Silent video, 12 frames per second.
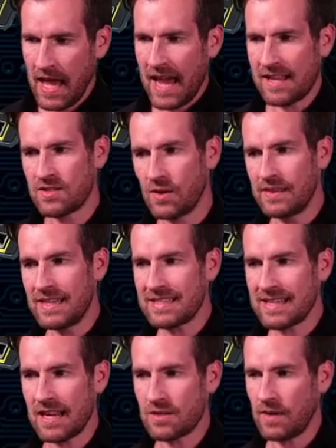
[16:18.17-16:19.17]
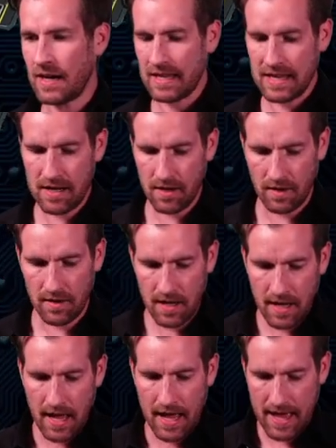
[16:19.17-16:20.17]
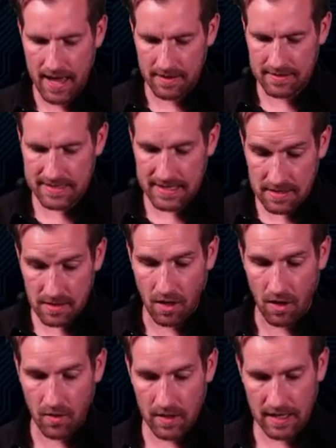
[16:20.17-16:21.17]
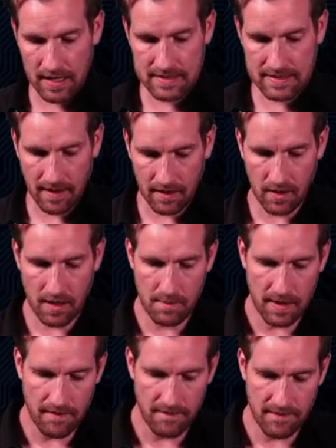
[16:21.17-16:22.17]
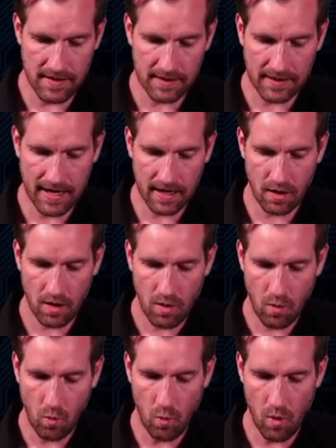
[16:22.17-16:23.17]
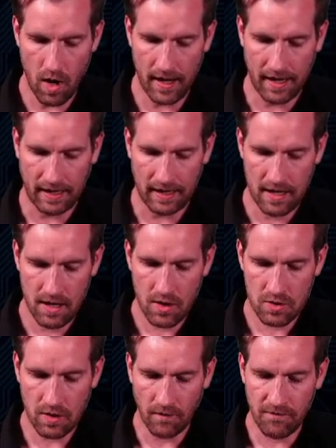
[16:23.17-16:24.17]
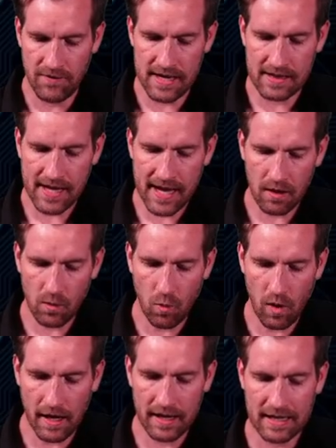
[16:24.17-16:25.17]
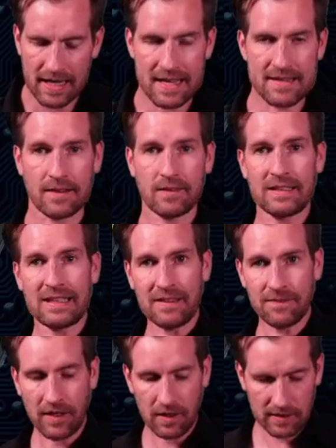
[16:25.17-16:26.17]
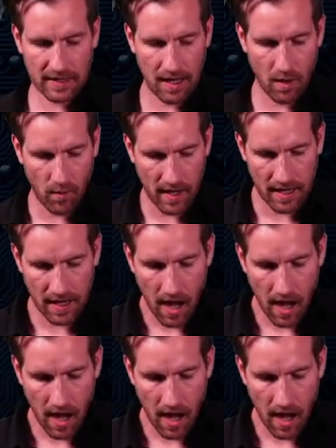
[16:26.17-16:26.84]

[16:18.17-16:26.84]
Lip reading: And so in this case right here, Cisco is going to be VLAN 1. So VLAN 1 is our default gateway.